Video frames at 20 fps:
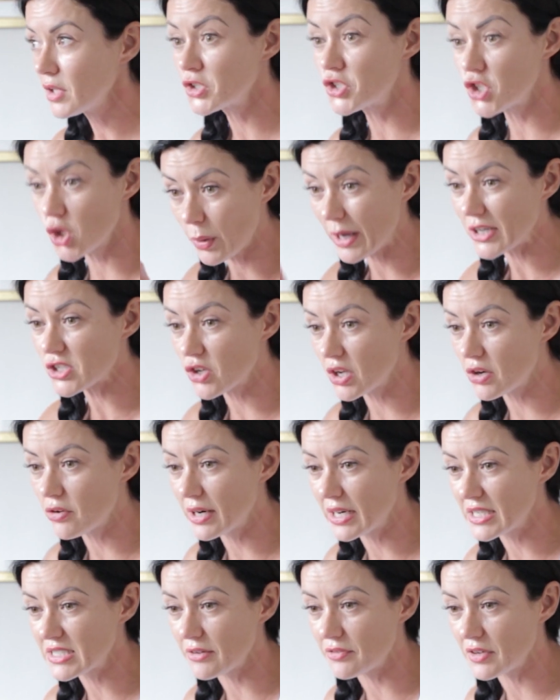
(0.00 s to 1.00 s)
Do I treat her
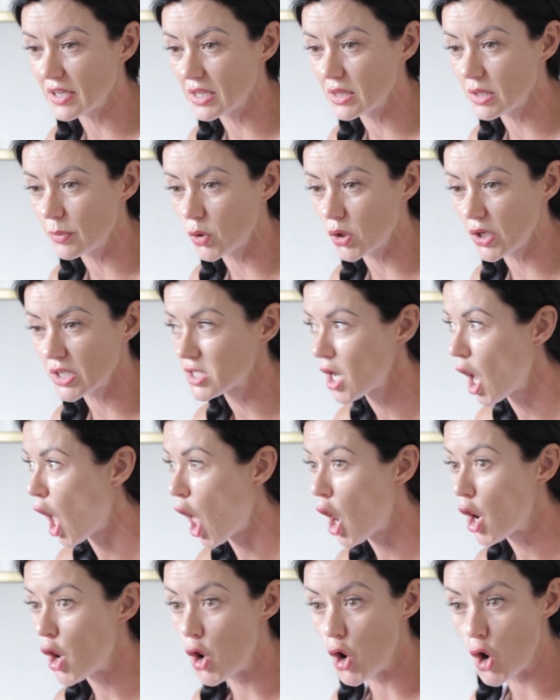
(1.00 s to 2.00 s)
any differently than the boys?
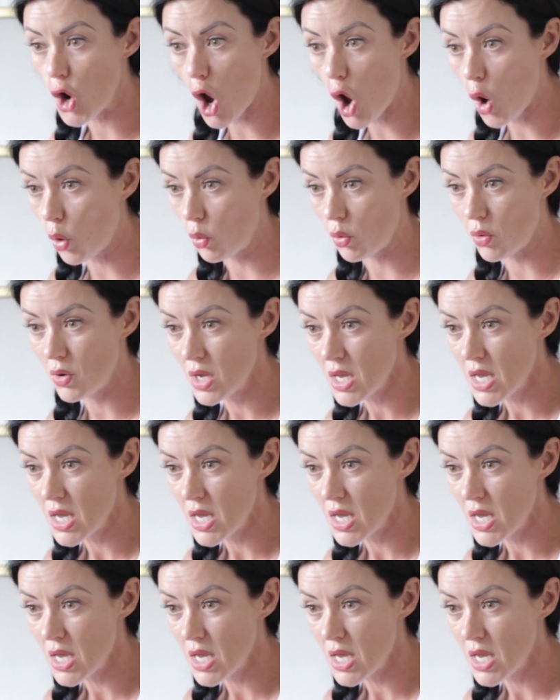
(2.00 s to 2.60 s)
No.